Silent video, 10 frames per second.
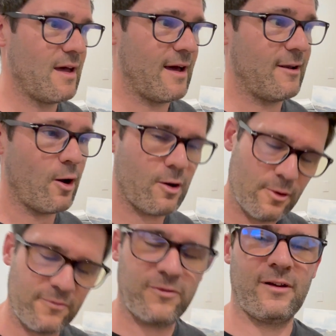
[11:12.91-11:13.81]
And
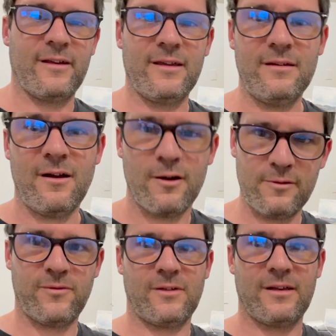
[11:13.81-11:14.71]
hopefully,
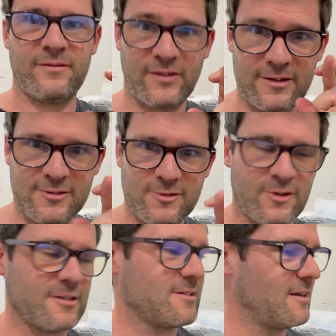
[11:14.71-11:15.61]
hopefully, fingers
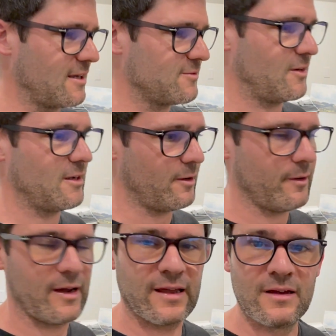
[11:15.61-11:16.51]
crossed, the next video
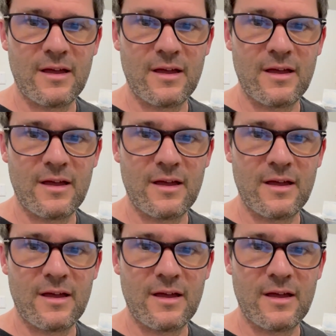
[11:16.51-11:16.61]
I